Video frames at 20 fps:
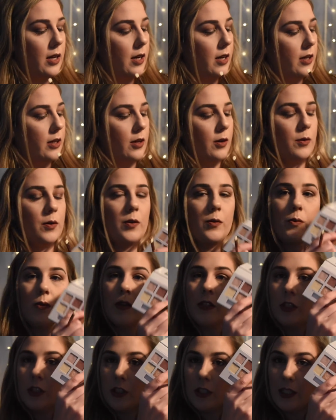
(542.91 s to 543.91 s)
and go in
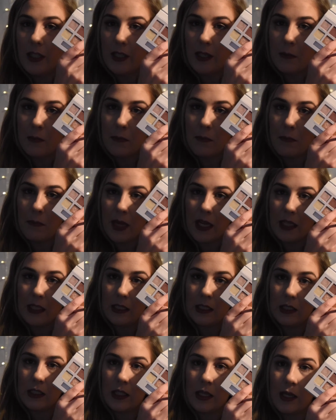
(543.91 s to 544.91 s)
with the shade
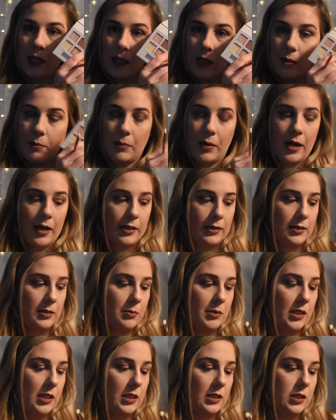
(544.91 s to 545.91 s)
Mandala and pack
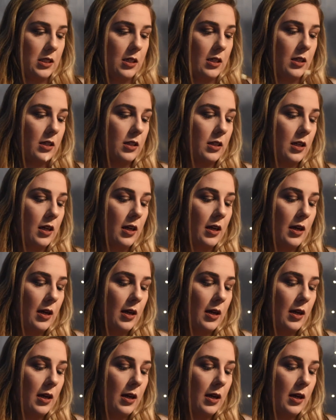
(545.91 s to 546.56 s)
some of this on